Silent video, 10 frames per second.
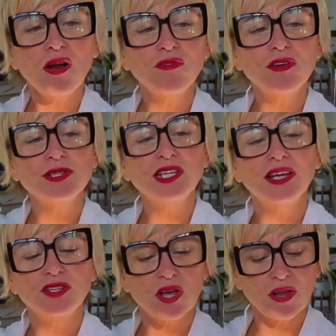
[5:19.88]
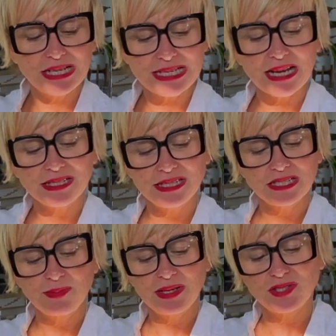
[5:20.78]
on vermicelli because it only takes
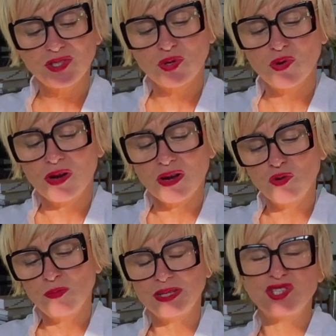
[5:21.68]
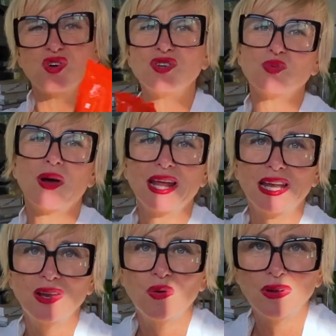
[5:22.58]
6 minutes to cook and I couldn't be tossed waiting
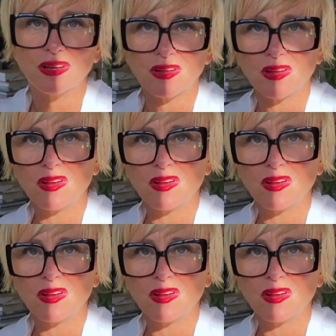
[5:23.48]
any longer.